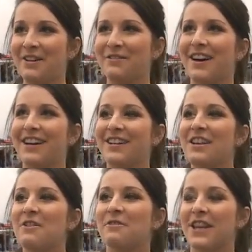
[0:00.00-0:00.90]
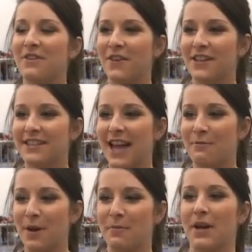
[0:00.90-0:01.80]
Well, when they first
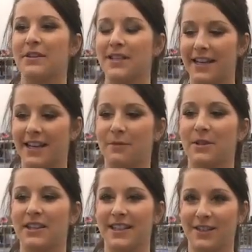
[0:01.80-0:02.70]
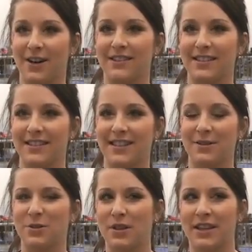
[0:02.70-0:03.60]
came up and I was handing them the leotards, and
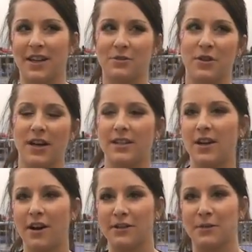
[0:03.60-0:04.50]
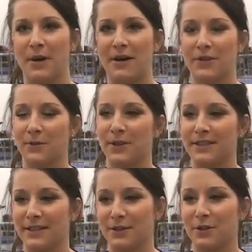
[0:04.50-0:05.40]
then I was trying to talk to him
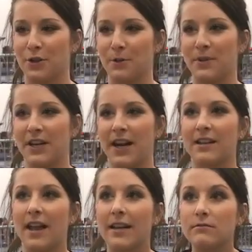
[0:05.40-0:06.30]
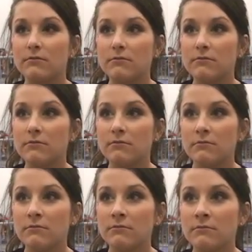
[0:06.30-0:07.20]
afterwards in a little group, they're kind of like,
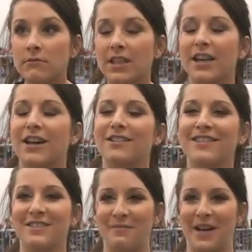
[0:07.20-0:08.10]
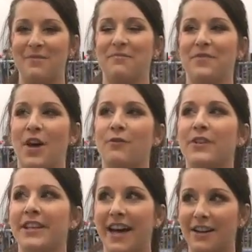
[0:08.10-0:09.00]
you know, but
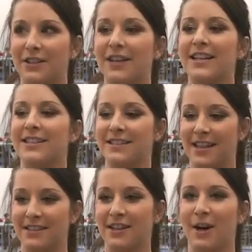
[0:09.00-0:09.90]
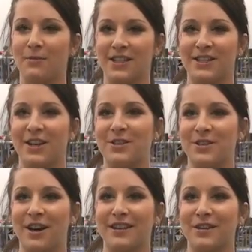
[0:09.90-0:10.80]
hopefully that'll, as the competition goes
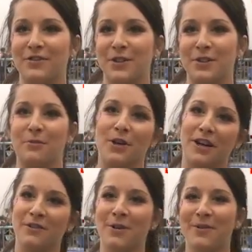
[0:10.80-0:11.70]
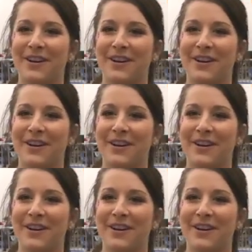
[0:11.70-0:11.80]
on, they'll feel a little more comfortable.